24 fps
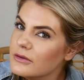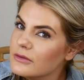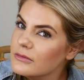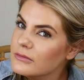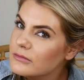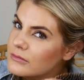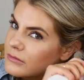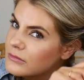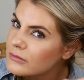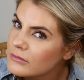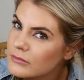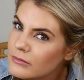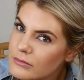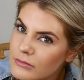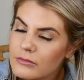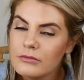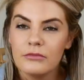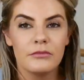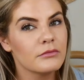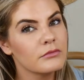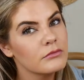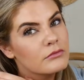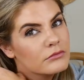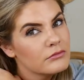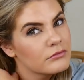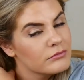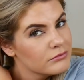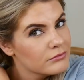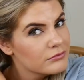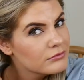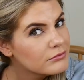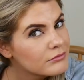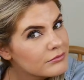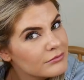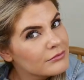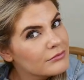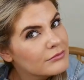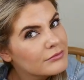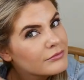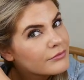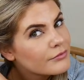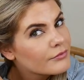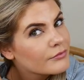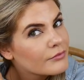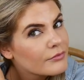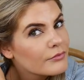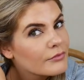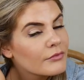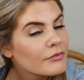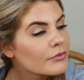No one is speaking in this clip.